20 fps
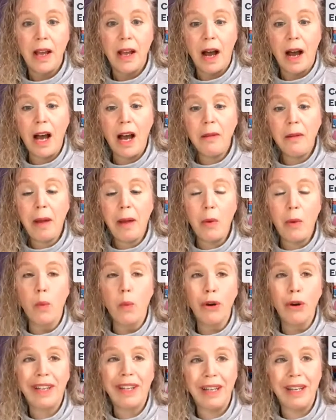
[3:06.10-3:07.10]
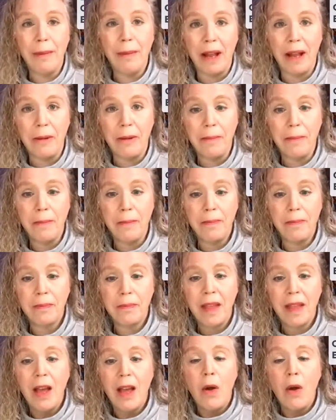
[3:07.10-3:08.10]
on my work email.
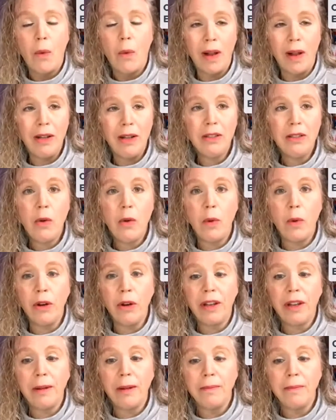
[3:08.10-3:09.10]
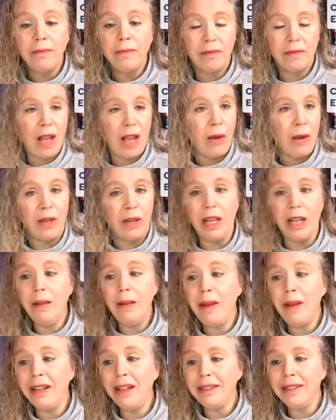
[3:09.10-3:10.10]
While I was at work, I would get
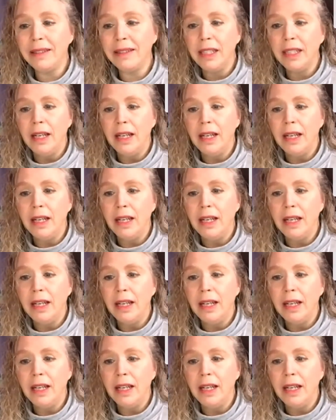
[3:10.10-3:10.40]
emails,